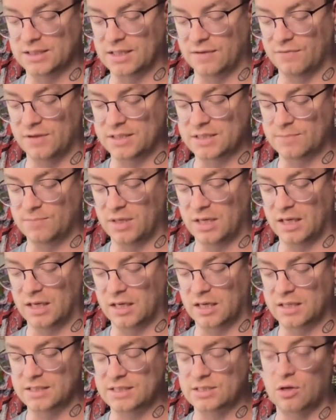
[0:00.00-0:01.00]
of this being
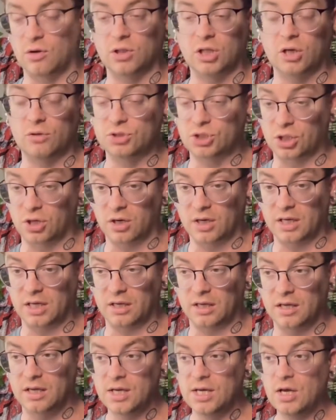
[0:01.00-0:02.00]
a solo
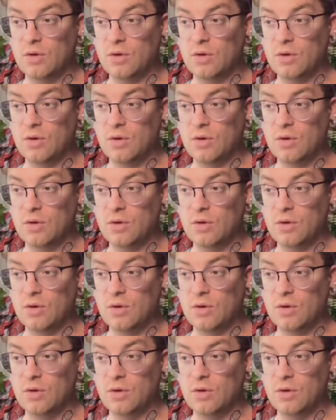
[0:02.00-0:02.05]
journey.